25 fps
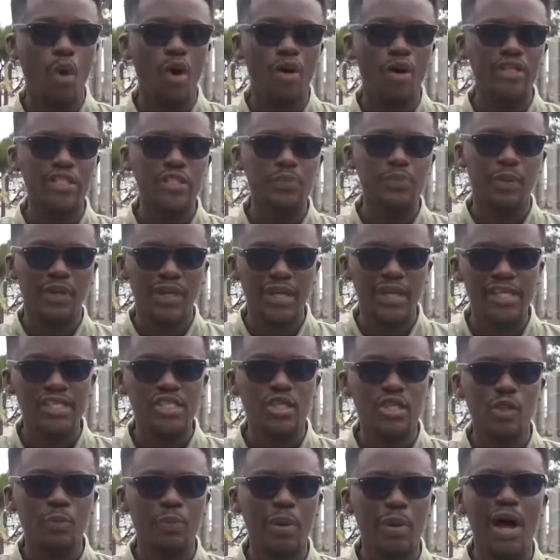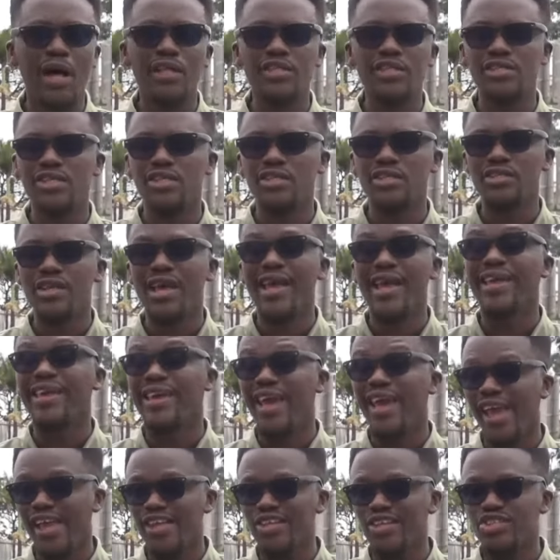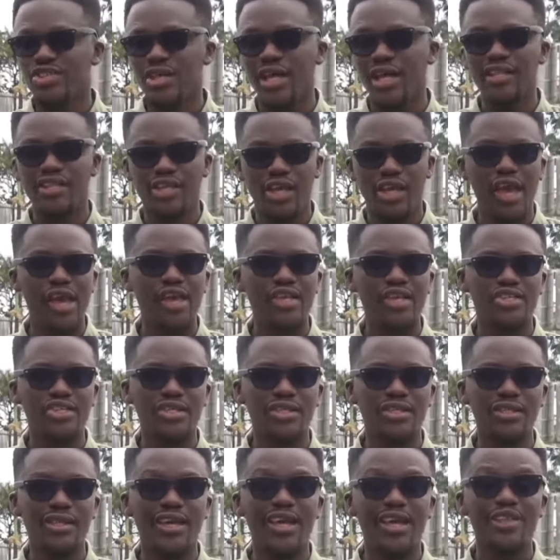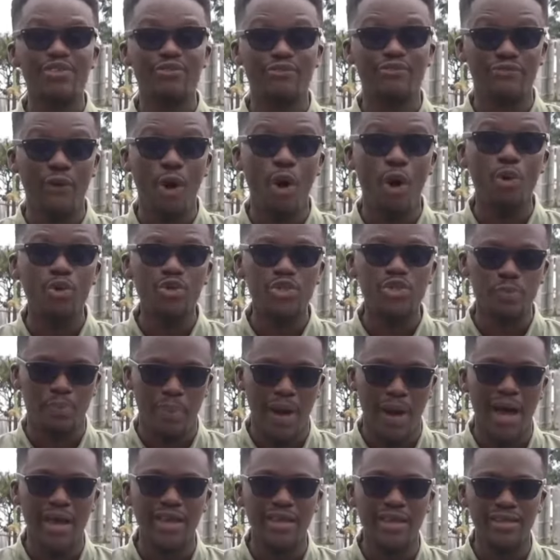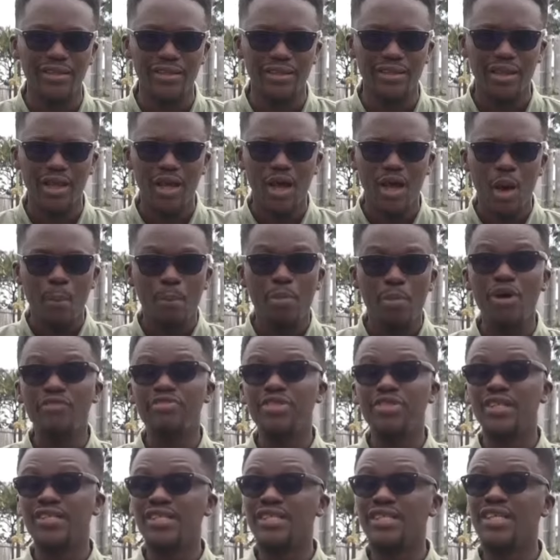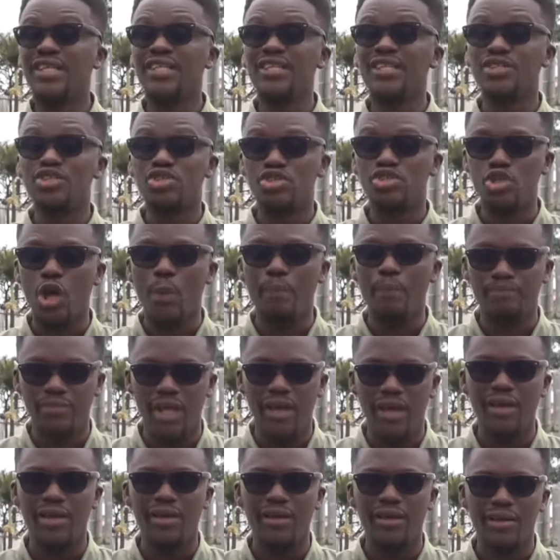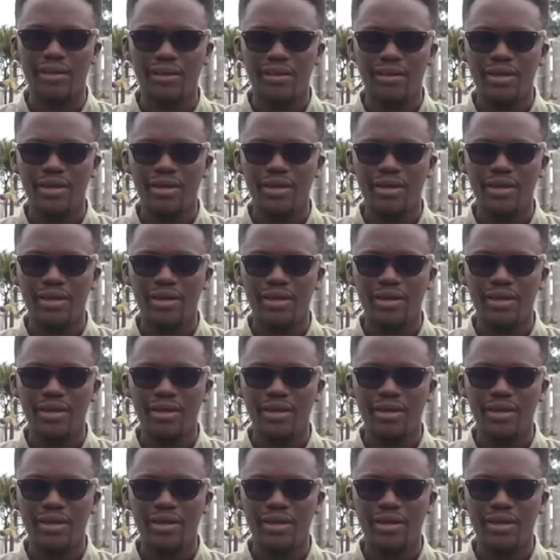warned political parties against engaging in vote buying, but they didn't stop there.